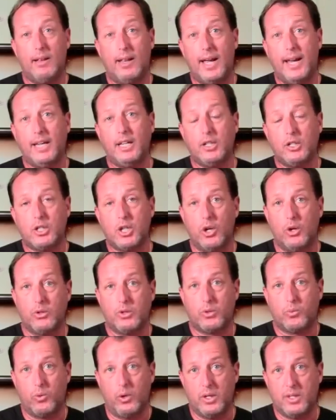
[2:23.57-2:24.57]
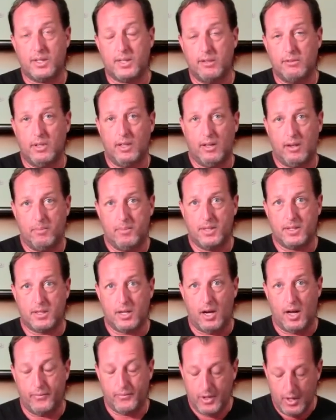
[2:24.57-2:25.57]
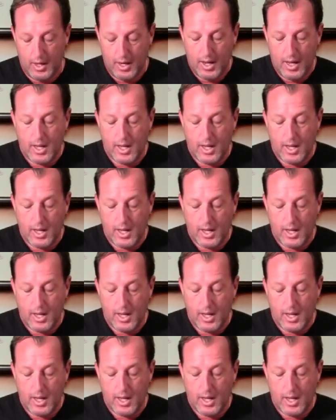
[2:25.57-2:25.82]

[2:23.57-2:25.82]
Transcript: light toast where it's still a little bit soft.